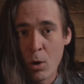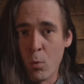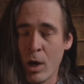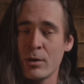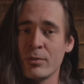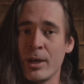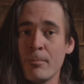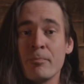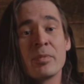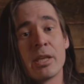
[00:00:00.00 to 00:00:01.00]
One of
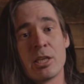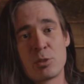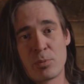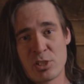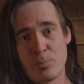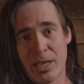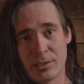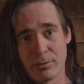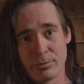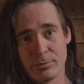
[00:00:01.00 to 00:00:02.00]
them is perspective.